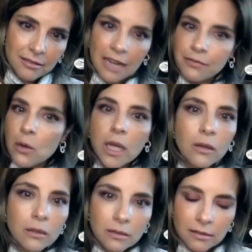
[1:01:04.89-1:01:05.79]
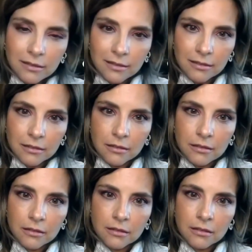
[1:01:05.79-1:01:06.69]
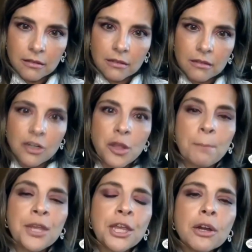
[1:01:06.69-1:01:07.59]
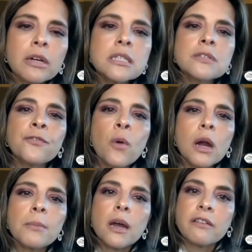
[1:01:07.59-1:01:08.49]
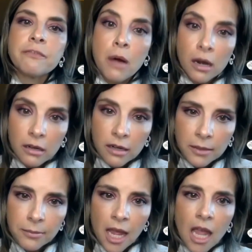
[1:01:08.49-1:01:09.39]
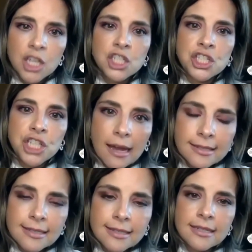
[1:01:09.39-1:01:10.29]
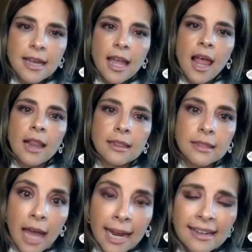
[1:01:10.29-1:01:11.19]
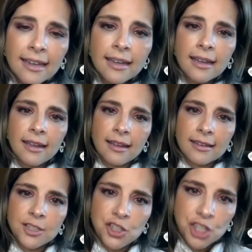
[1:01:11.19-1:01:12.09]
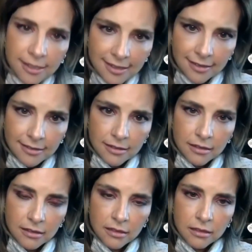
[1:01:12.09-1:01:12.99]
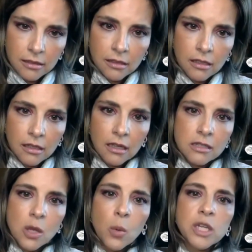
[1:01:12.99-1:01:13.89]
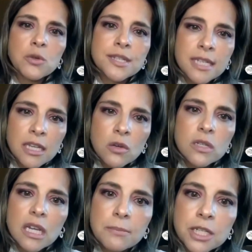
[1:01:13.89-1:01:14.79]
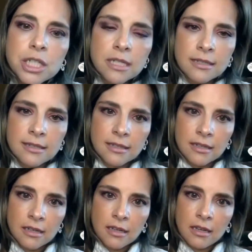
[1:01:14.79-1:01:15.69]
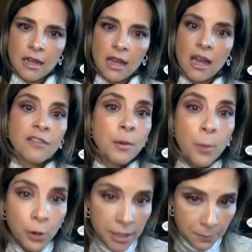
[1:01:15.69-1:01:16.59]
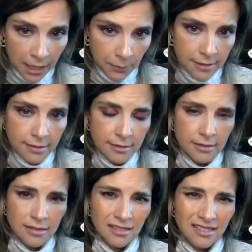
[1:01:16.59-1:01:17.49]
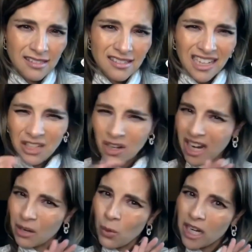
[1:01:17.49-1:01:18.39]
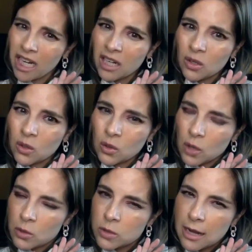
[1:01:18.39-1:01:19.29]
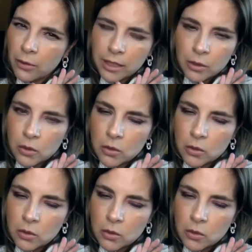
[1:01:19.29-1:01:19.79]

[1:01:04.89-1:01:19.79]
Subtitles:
They have no guilt. They're the purest form of martyrdom, just like Jesus. So when you see those images of aborted babies, and you kind of want to get grossed out